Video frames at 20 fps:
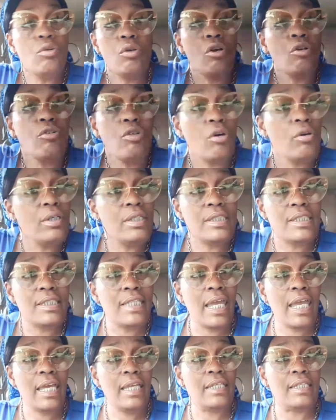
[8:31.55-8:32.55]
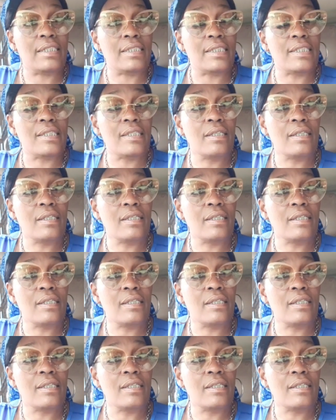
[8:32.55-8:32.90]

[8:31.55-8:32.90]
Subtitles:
don't know his status.